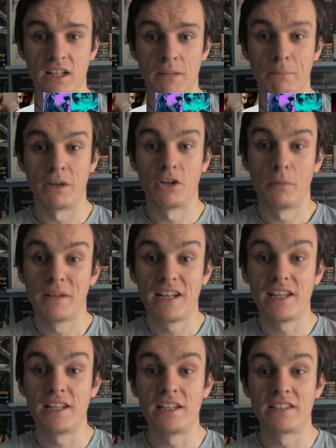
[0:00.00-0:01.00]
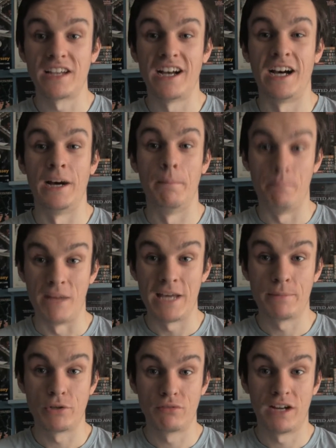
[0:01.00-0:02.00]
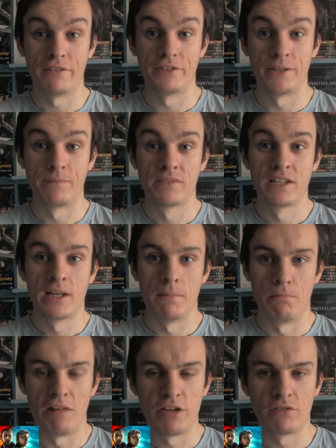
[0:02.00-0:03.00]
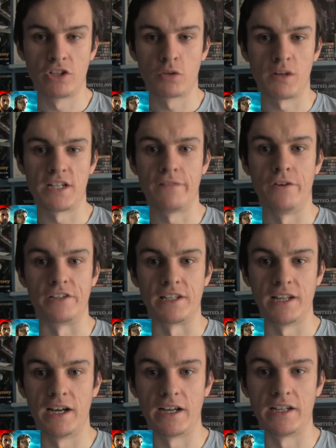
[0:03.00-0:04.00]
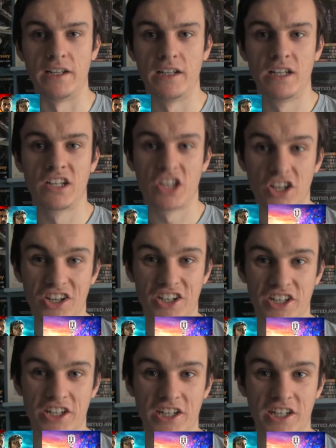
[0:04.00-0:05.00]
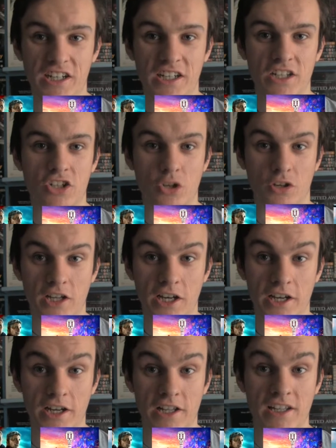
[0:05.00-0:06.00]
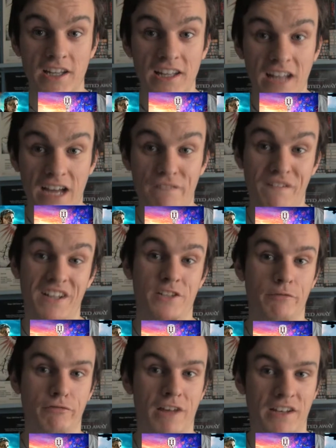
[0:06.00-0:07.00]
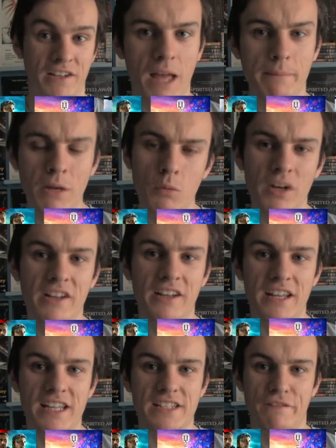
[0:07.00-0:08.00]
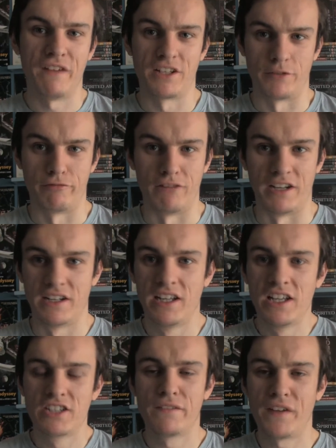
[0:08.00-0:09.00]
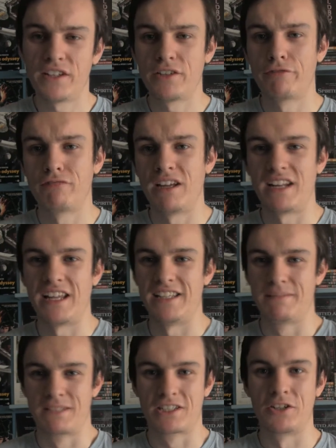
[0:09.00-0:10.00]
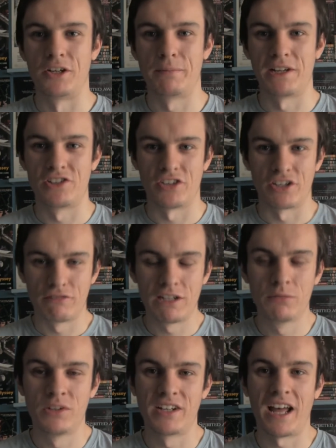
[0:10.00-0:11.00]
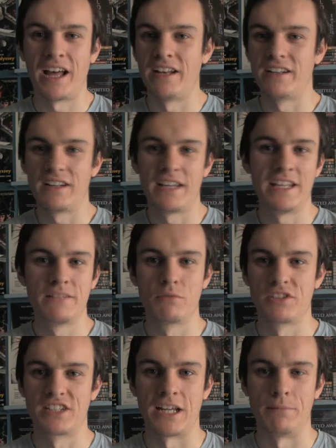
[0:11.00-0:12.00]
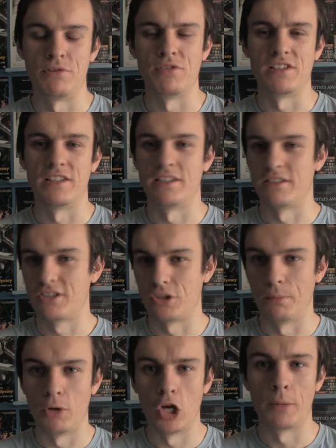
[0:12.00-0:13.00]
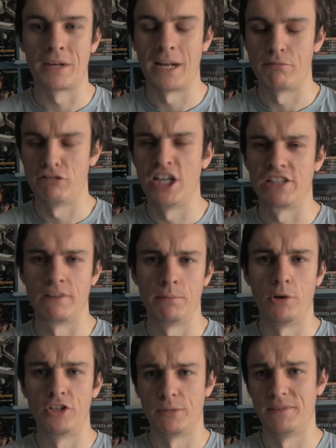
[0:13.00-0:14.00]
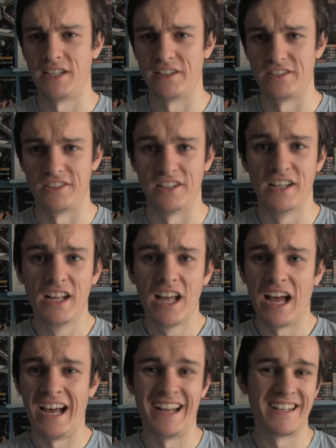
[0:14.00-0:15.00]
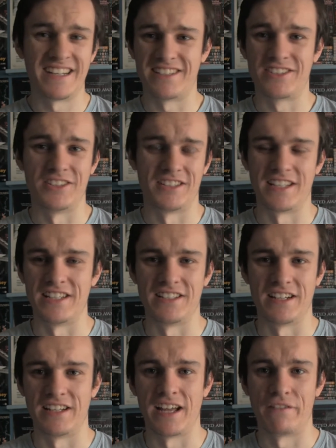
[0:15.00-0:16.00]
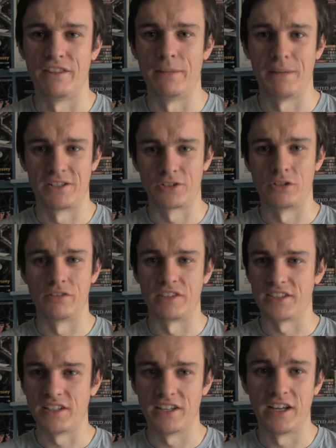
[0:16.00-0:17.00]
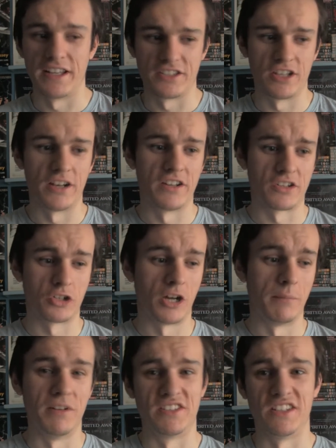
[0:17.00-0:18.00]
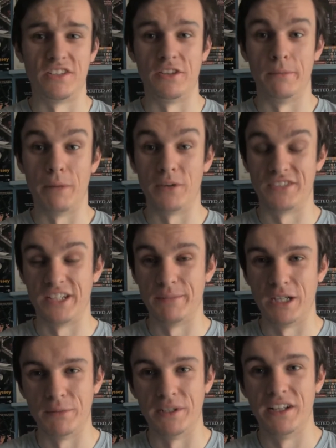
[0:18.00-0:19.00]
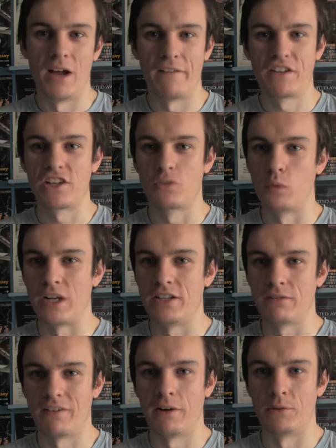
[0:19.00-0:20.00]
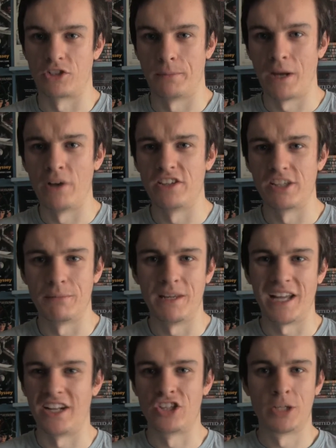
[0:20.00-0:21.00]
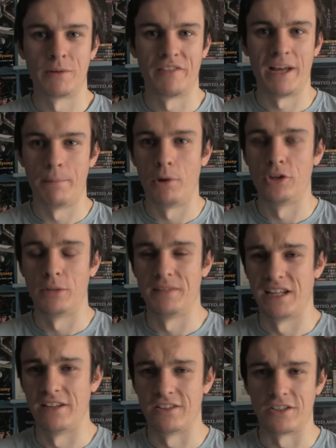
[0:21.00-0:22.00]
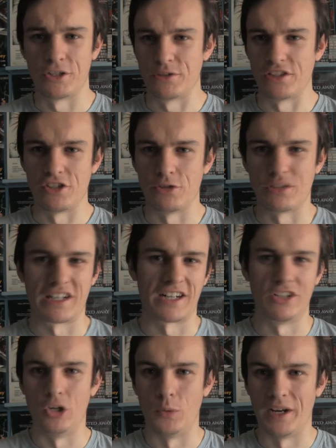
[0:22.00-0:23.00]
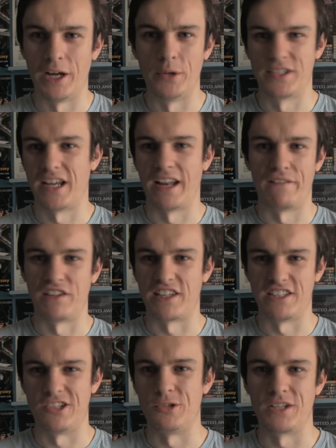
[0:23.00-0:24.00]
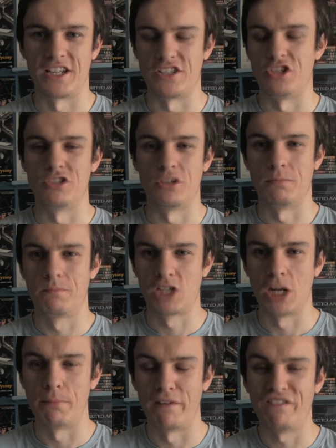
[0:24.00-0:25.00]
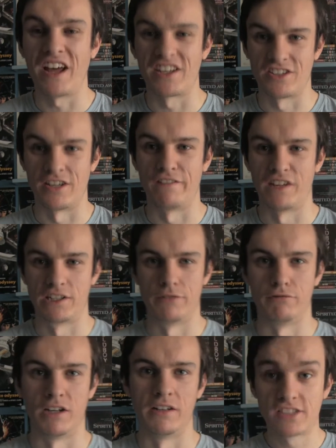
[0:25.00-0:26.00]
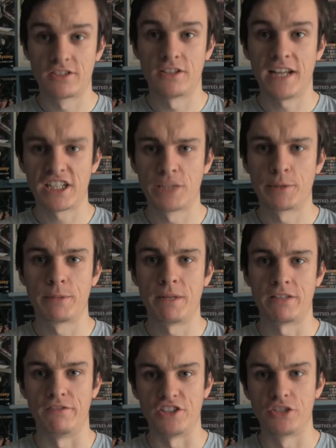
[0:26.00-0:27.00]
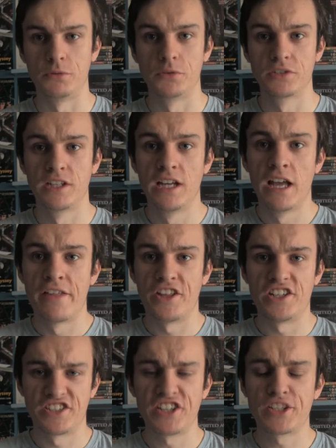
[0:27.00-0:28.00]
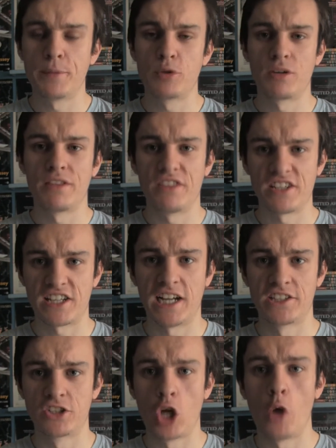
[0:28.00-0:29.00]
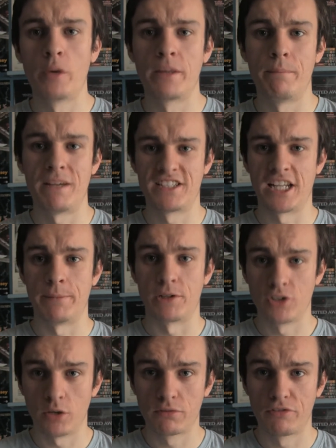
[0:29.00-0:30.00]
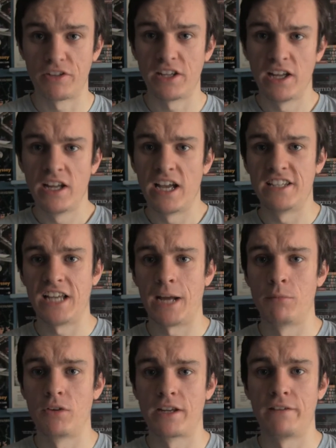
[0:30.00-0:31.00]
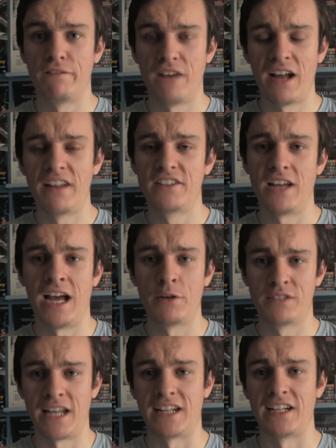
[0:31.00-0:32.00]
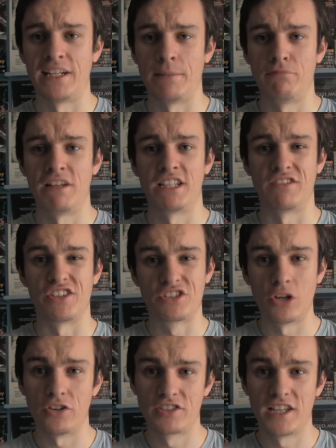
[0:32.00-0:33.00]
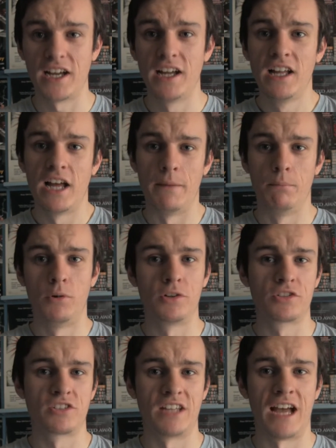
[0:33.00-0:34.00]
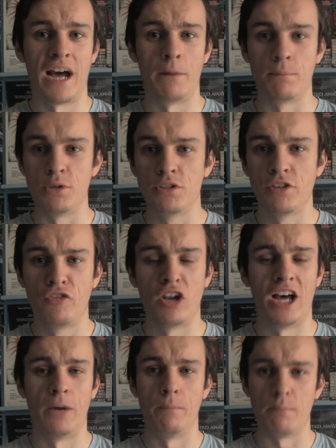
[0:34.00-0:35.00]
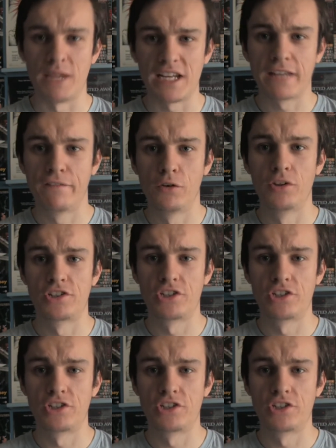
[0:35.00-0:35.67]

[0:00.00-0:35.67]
My nominees are Baby Driver, Blade Runner 2049, Coco, Dunkirk, and Phantom Thread. And my winner is Phantom Thread. So Phantom Thread is scored by Johnny Greenwood, and he once again produces a superb collaboration with Paul Thomas Anderson, and it's just easily, I think, the best score of the year. It's certainly the score I'm listening to the most at the moment. I think it wins without much comparison to me, and on top of that, Paul Thomas Anderson uses music like no one else, and I think his music is used to perfection in Phantom Thread. So next to is best visuals. The distinction between this category and best cinematography is that I'm looking far less at how technically impressive the shots are and more just at how beautiful and how meaningful the